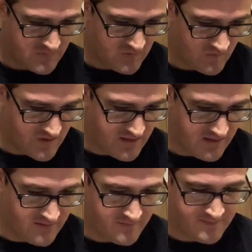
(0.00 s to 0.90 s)
All
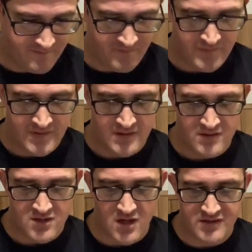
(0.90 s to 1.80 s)
right.
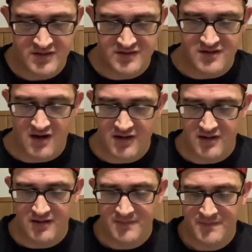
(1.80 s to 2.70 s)
Jairus'
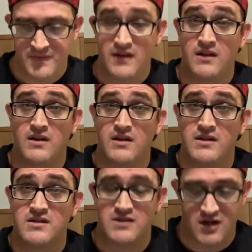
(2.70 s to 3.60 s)
daughter.
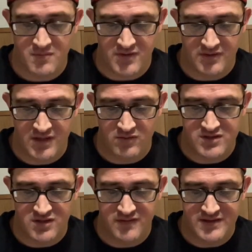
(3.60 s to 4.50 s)
Star ability,
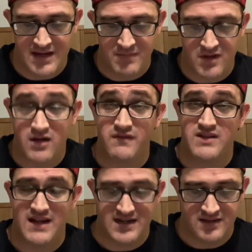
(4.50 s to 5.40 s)
reserve the top card of a
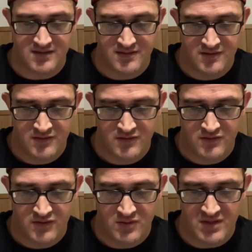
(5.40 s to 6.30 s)
deck.
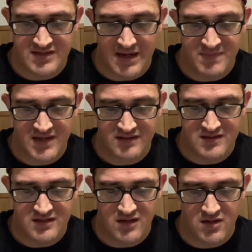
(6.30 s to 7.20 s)
You may top deck
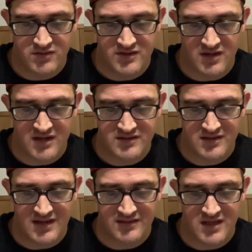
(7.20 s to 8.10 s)
this hero to toss the
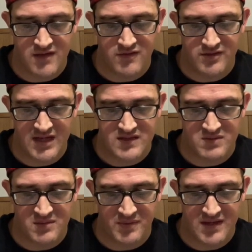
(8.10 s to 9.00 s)
next evil
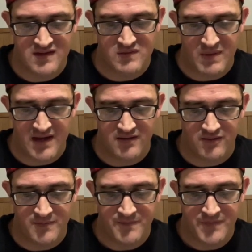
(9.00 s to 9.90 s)
enhancement played this
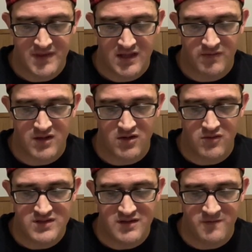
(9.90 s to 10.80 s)
battle. If hero
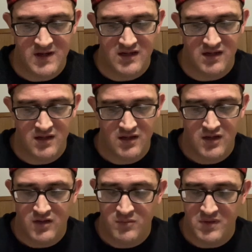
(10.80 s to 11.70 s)
is defeated,
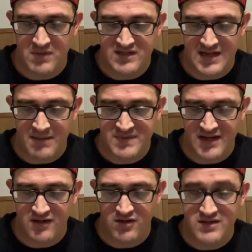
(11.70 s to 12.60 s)
you may top
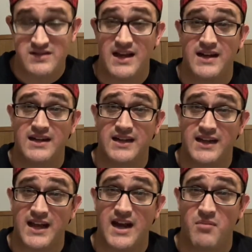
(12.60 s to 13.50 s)
deck her instead.
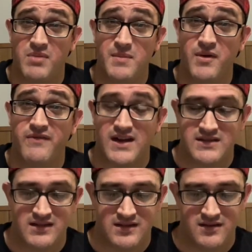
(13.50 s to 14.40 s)
Cannot be
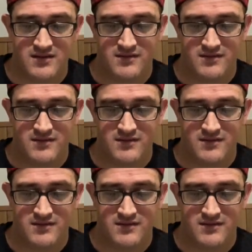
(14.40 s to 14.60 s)
prevented.